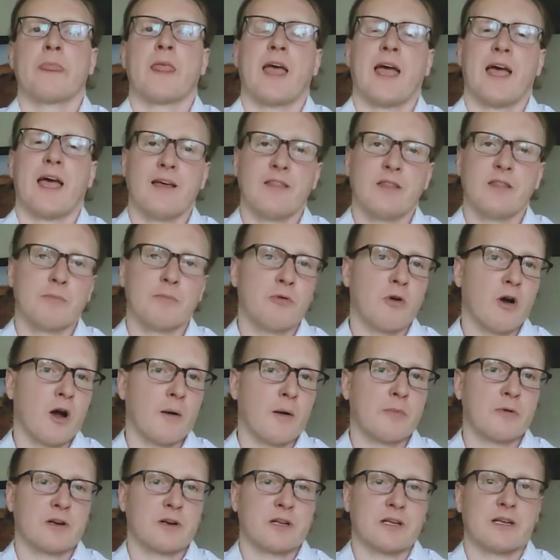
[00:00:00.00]
and the
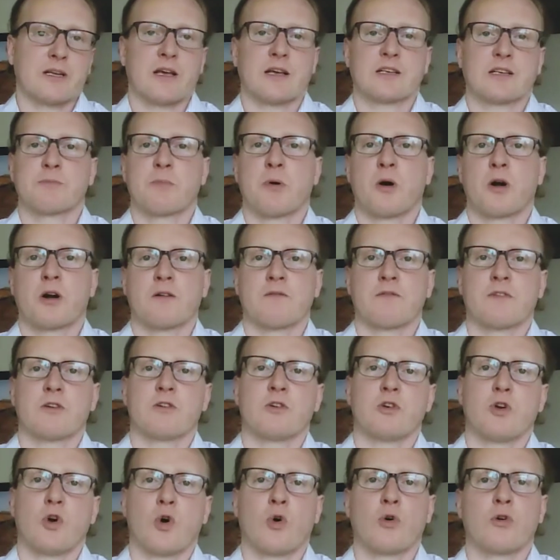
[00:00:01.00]
property as part of their
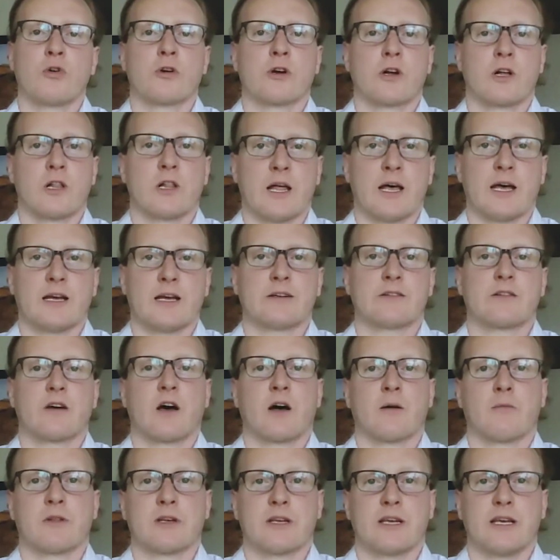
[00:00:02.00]
Know Your Client
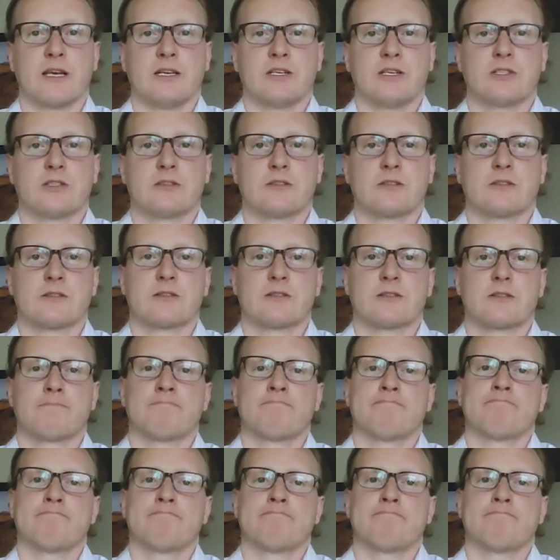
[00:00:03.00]
obligations.